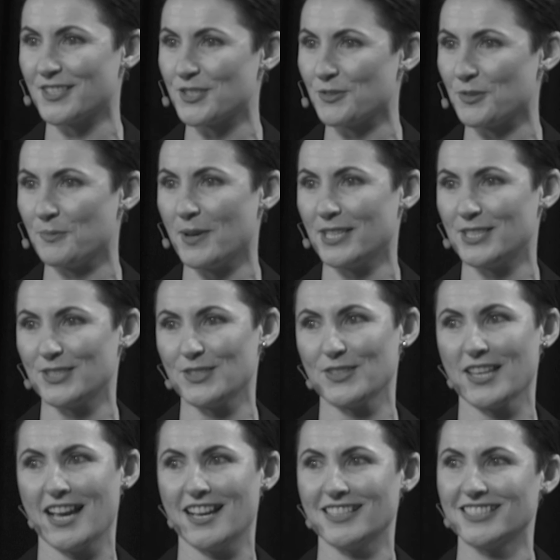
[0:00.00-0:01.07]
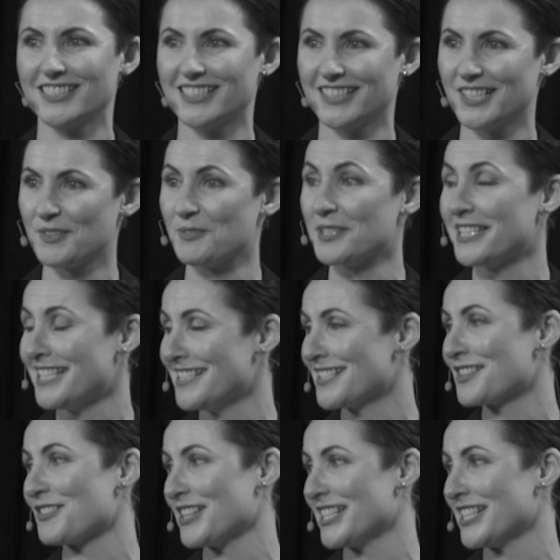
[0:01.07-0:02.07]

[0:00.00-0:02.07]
I show them how to do that with ease and